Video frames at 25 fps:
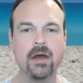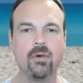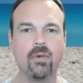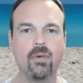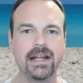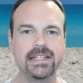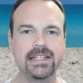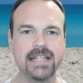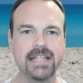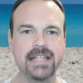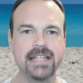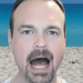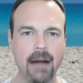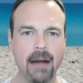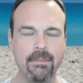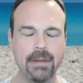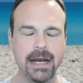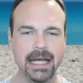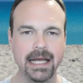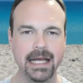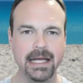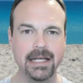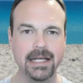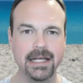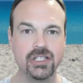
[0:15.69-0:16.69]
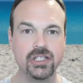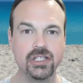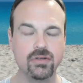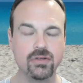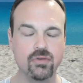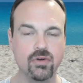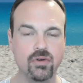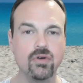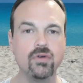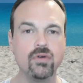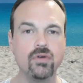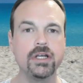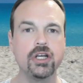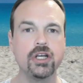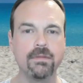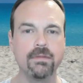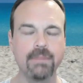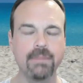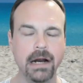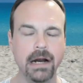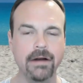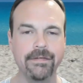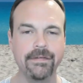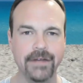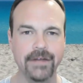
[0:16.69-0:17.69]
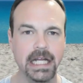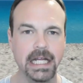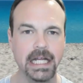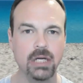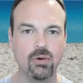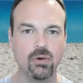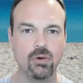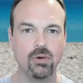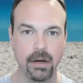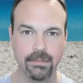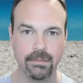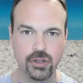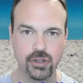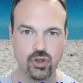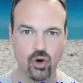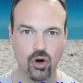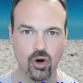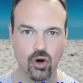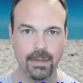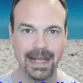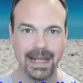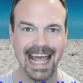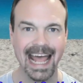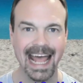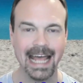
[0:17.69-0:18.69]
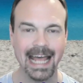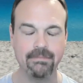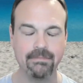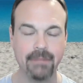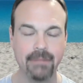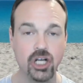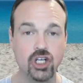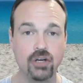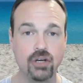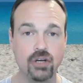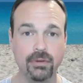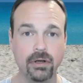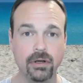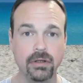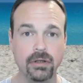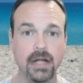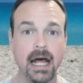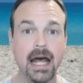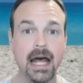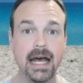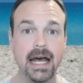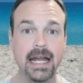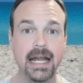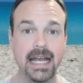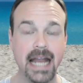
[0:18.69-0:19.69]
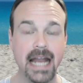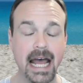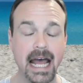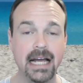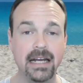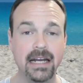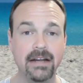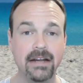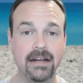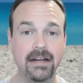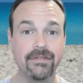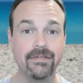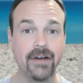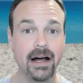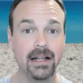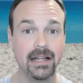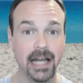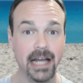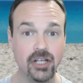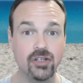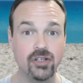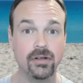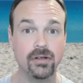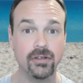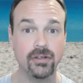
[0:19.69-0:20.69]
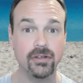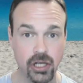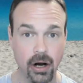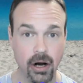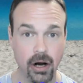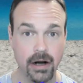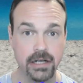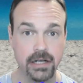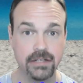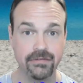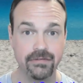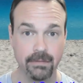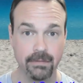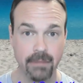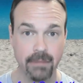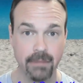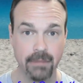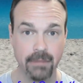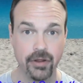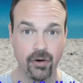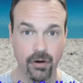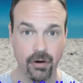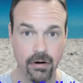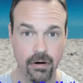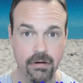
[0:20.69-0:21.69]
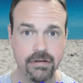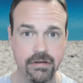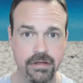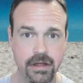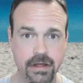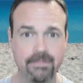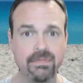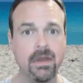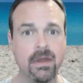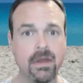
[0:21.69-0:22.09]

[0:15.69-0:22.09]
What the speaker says: what is happening is through your bare feet, you are absorbing a measurable negative electrical charge from Mother Earth.